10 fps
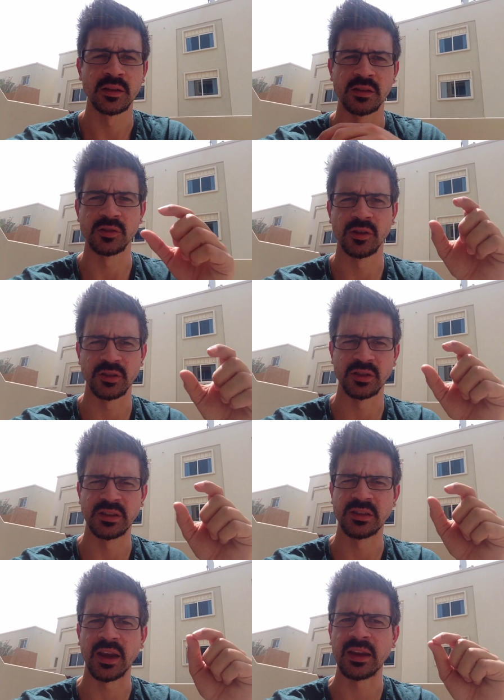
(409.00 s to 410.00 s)
Because as long as you
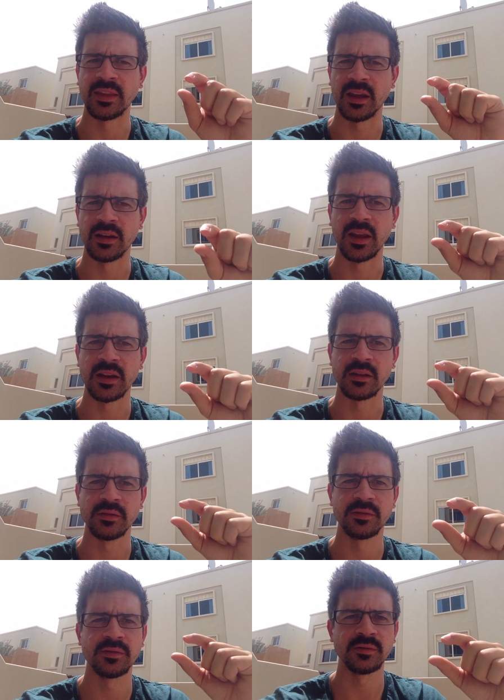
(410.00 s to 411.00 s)
stay in that
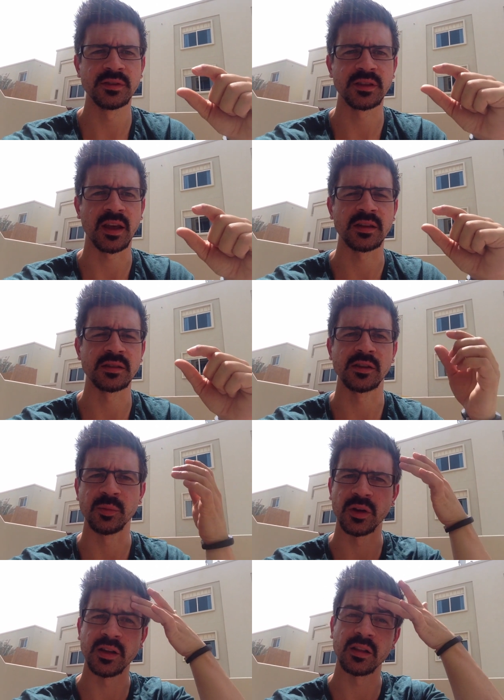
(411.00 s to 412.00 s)
negative scarcity
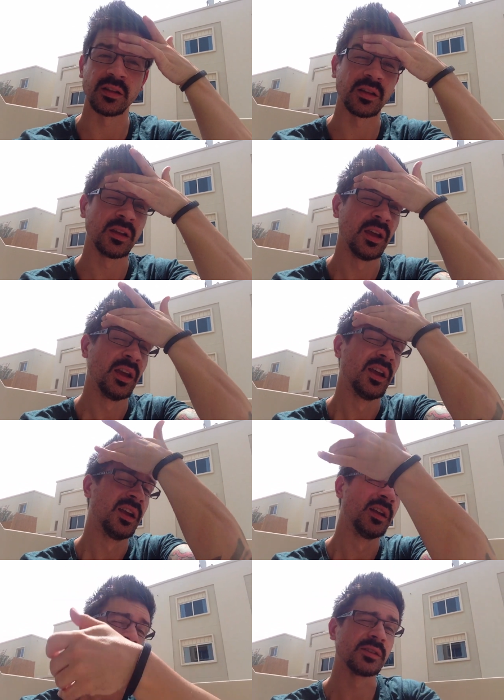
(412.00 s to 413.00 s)
modality,
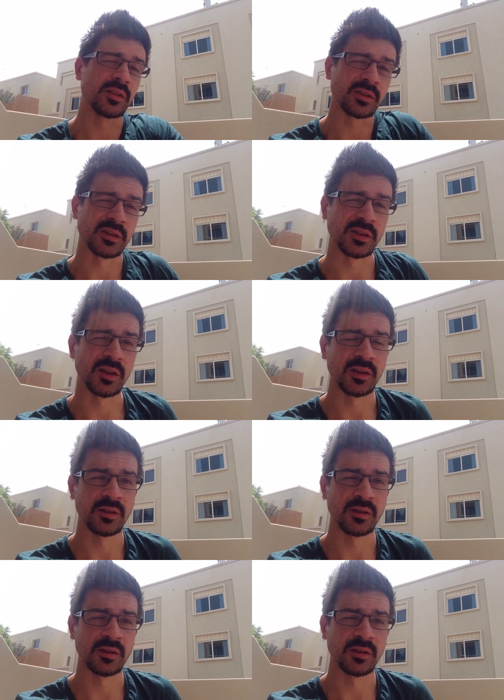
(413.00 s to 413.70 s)
as long as you...